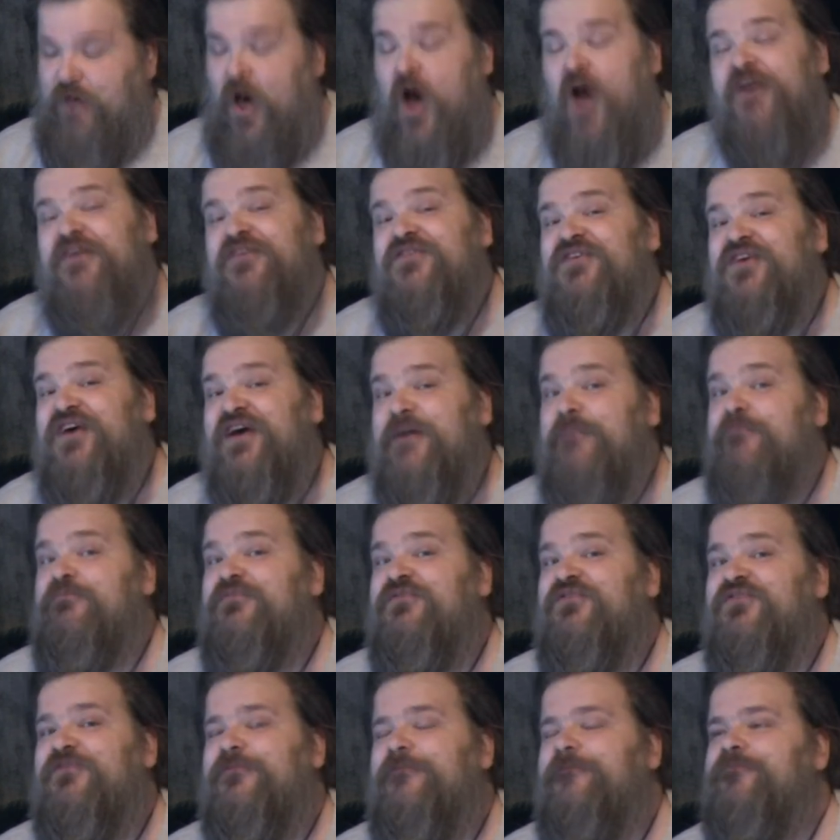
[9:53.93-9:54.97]
On his
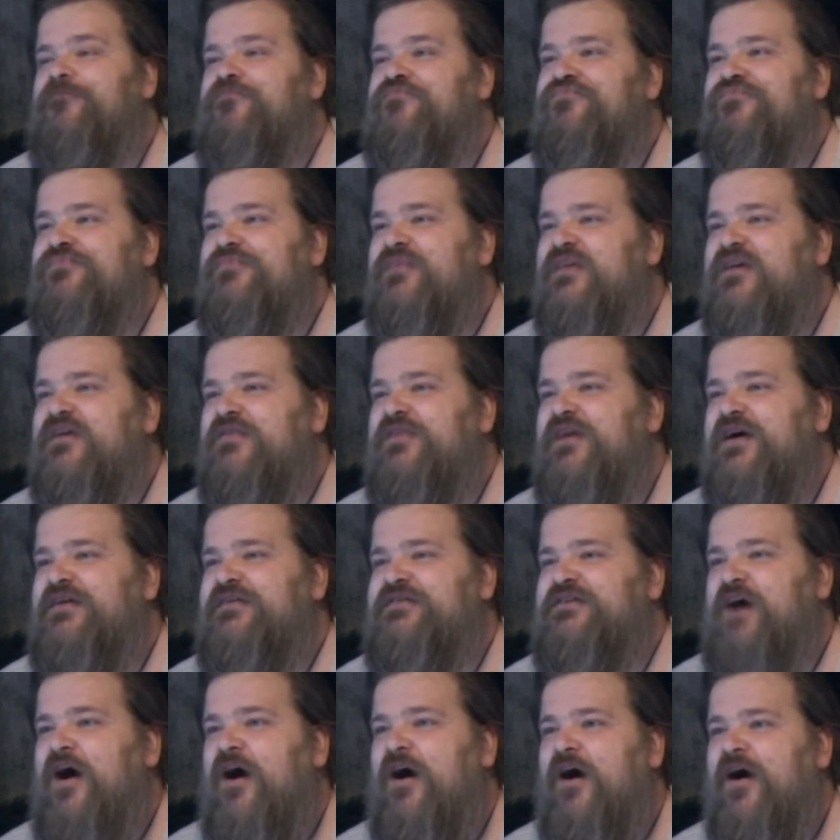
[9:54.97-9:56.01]
hips, they
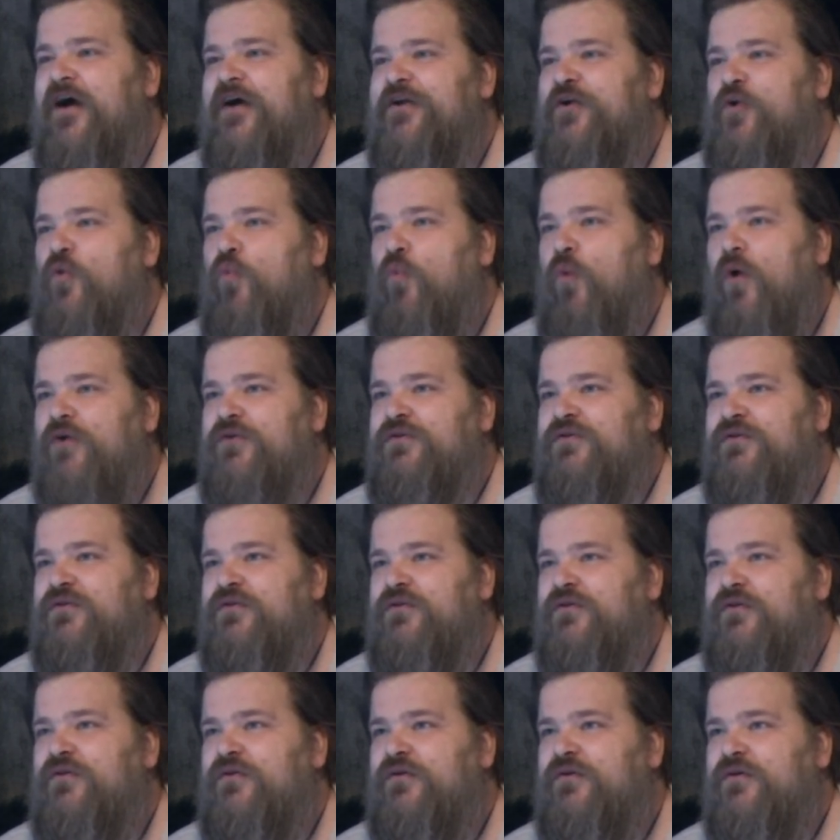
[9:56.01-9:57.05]
tied one
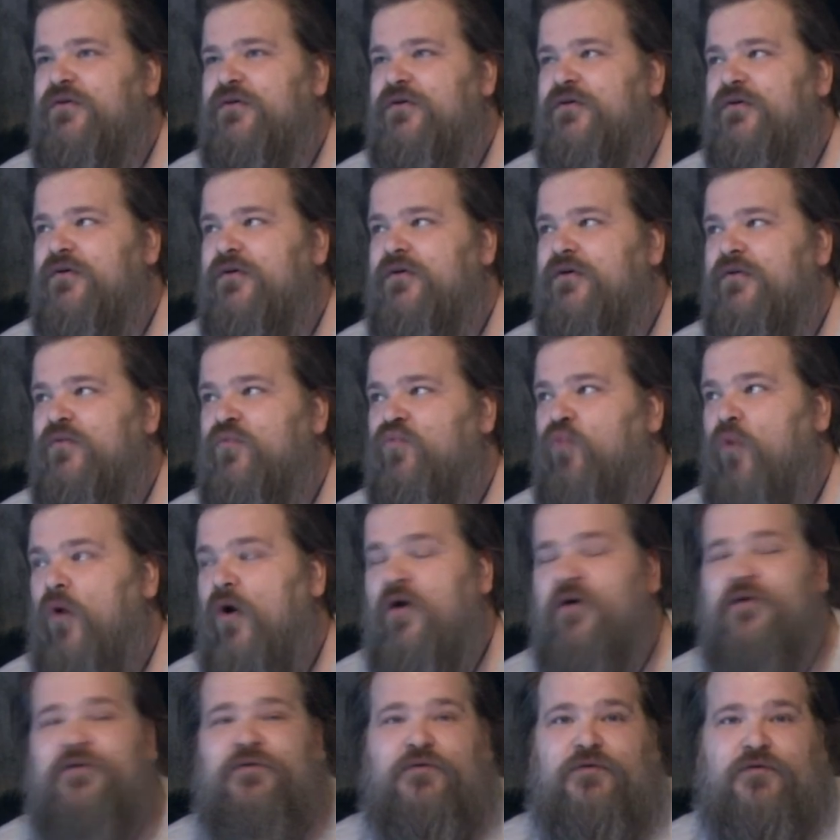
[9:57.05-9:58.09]
a
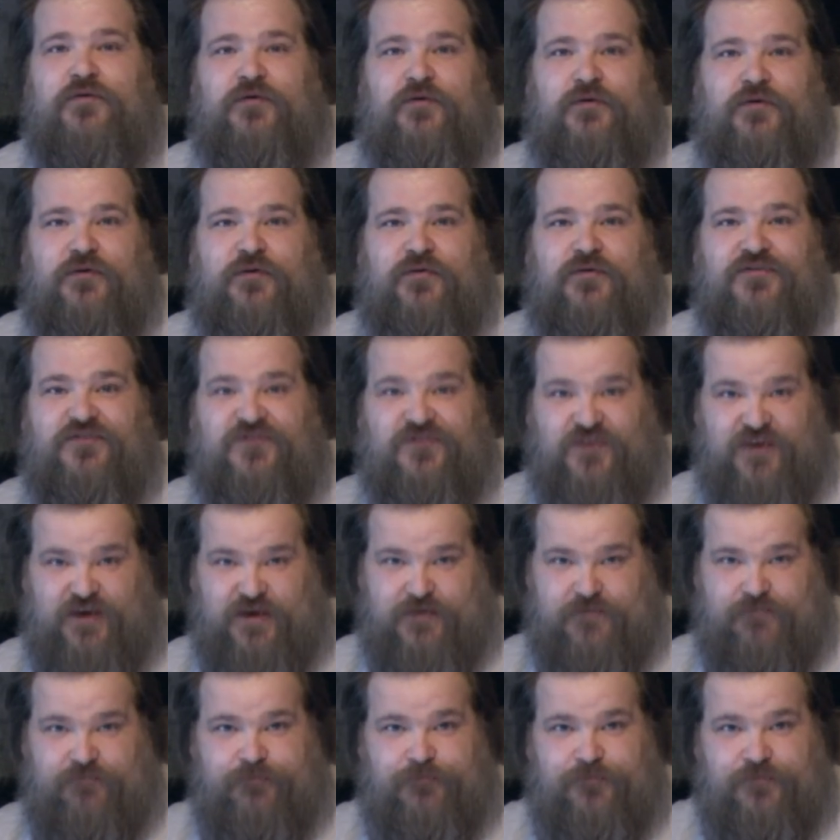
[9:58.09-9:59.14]
water
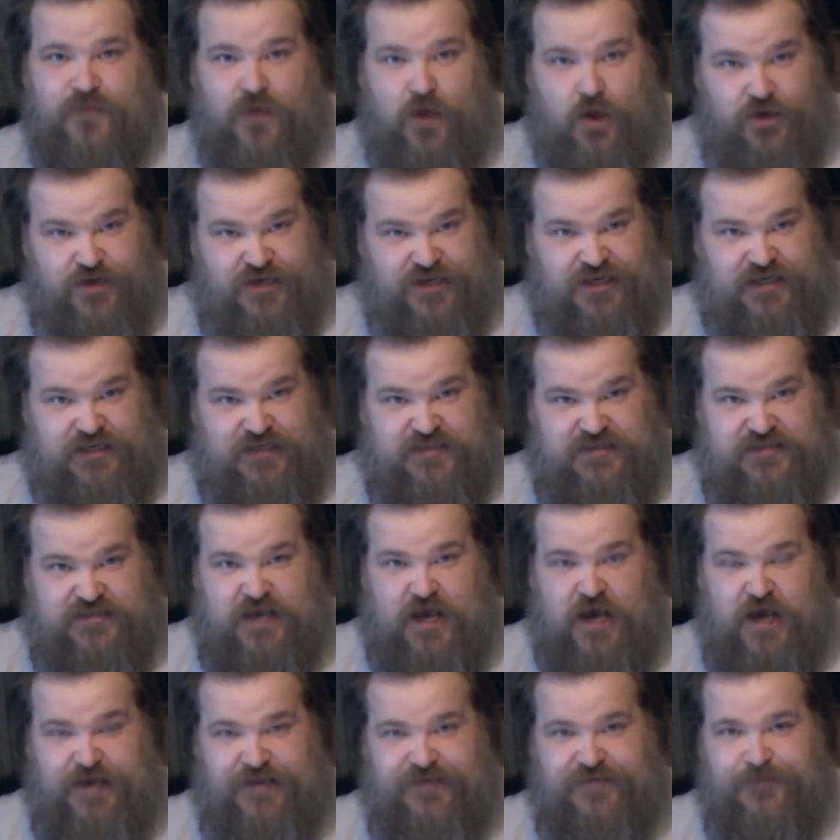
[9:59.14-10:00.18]
skin on each
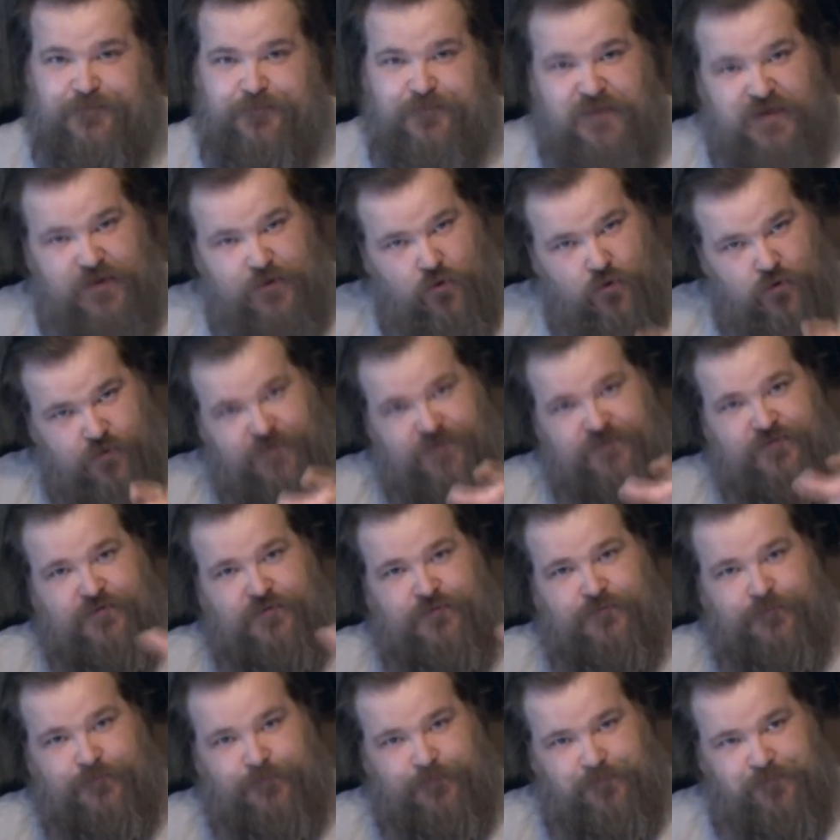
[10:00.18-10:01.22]
side in order
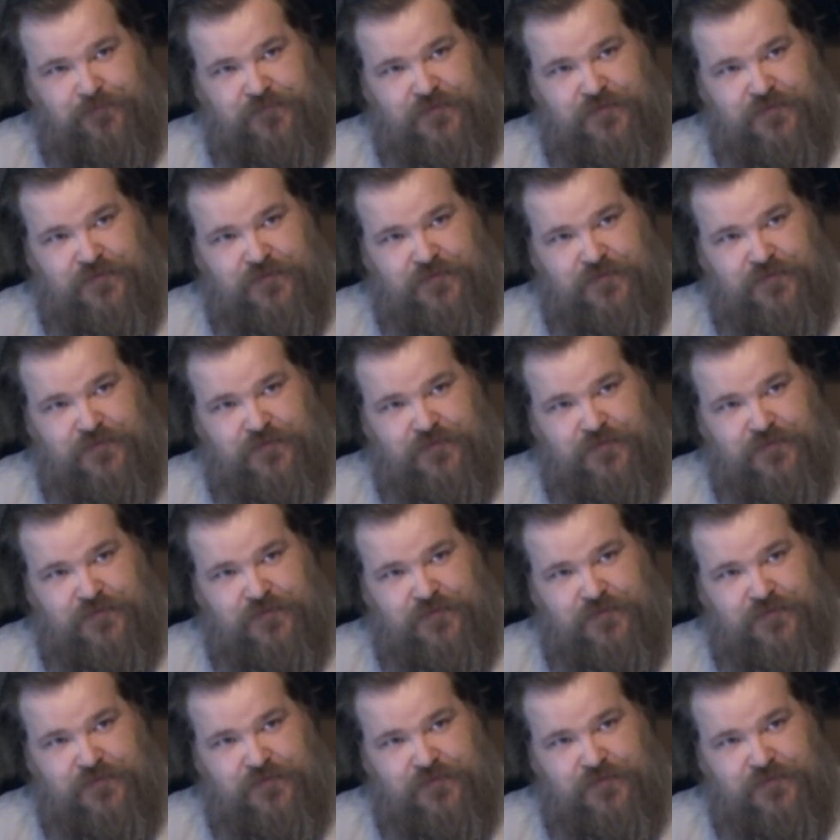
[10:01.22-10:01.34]
to